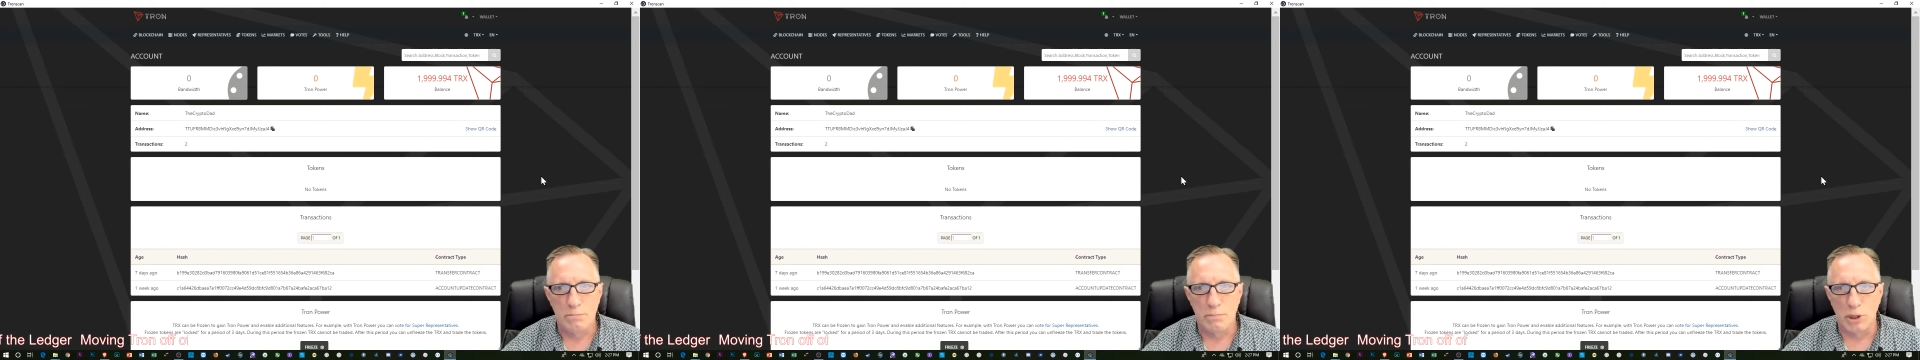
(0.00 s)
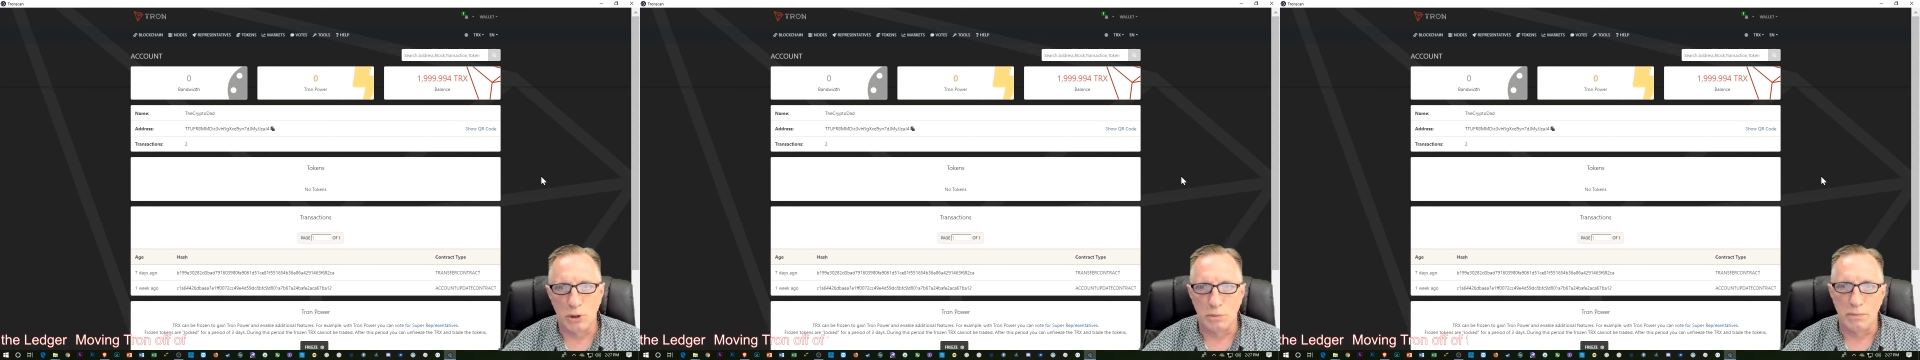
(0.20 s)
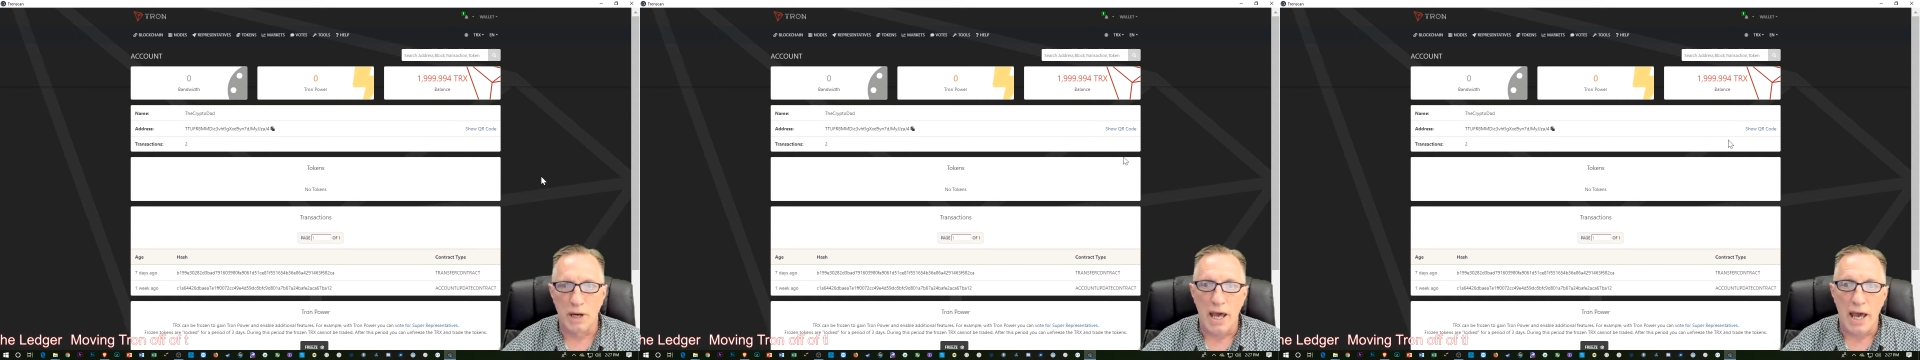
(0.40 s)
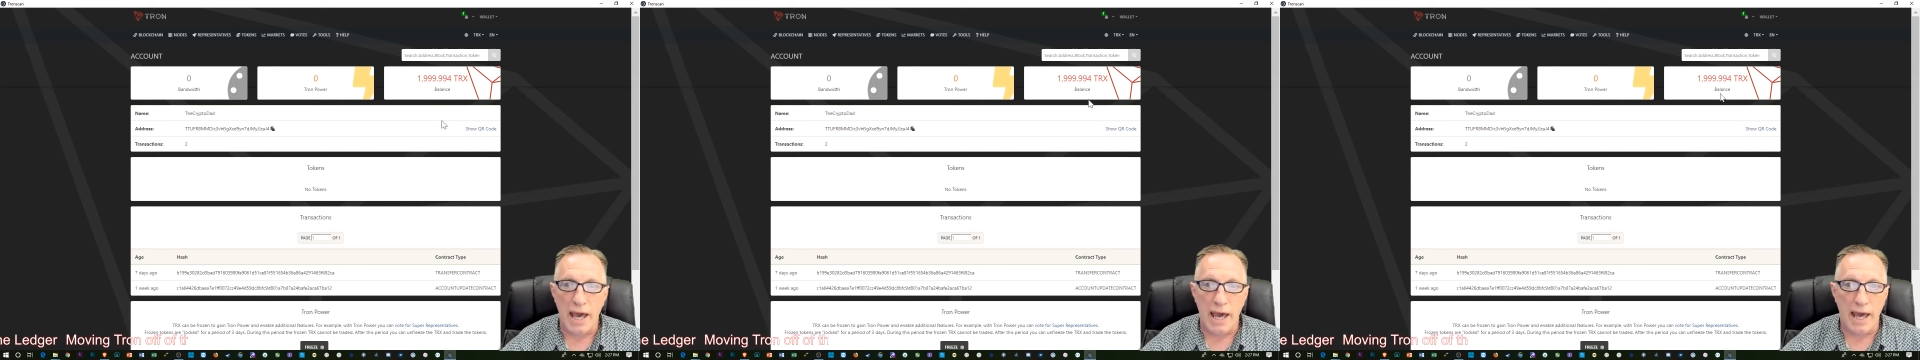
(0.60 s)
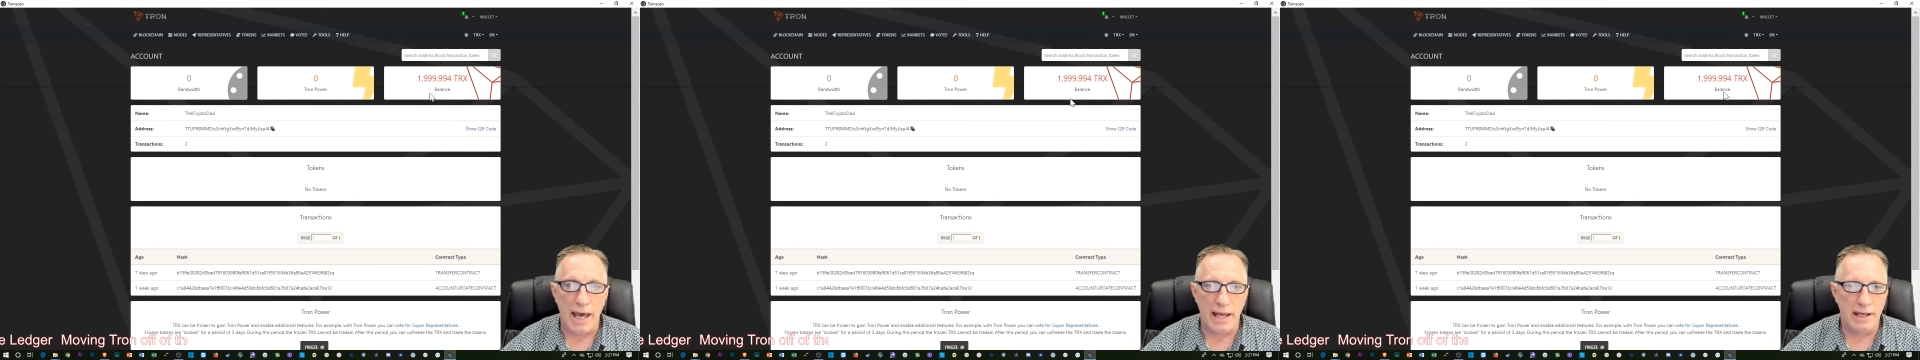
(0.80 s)
Boom.
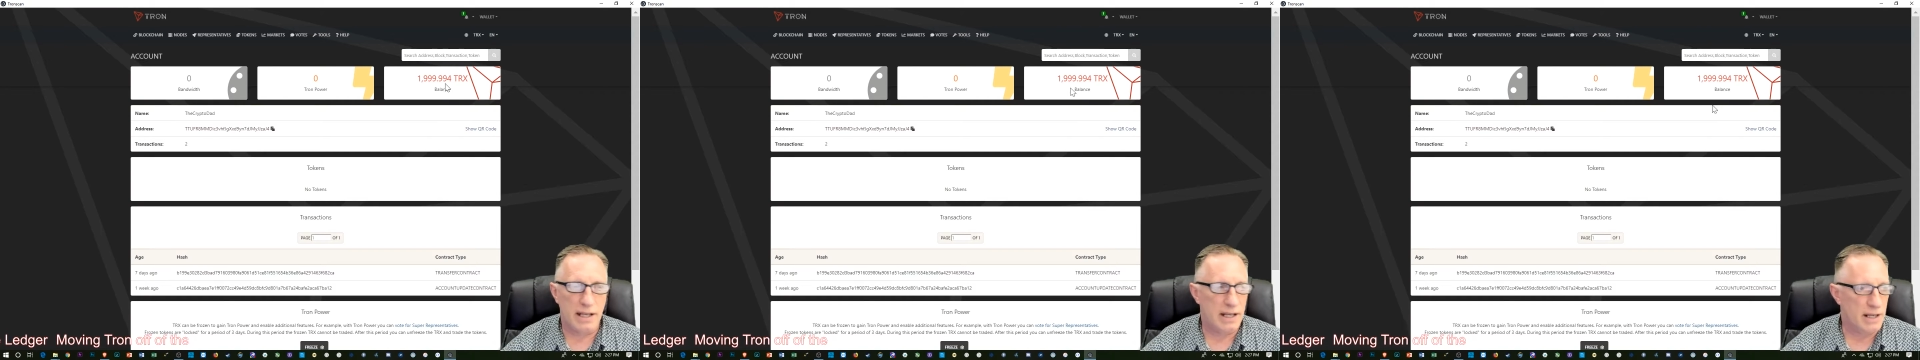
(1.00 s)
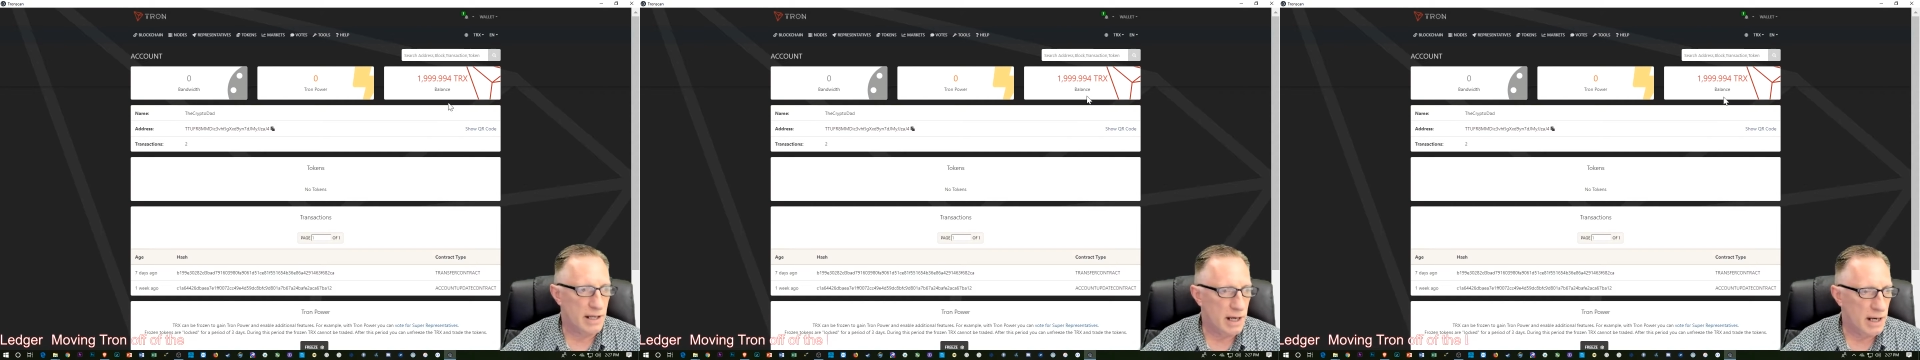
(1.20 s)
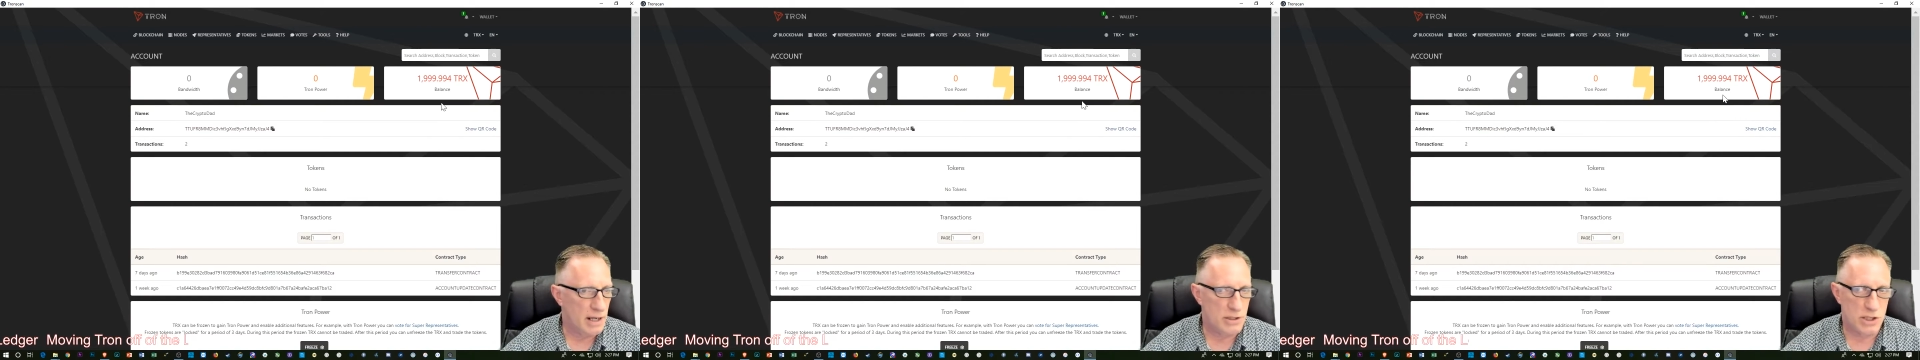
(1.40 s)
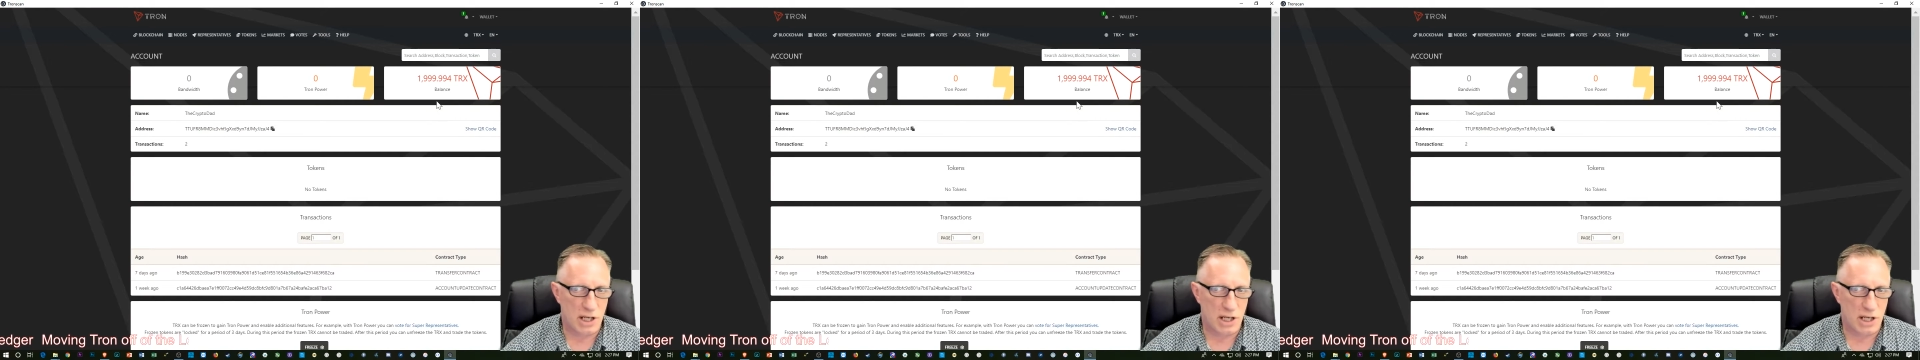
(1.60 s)
And it uh,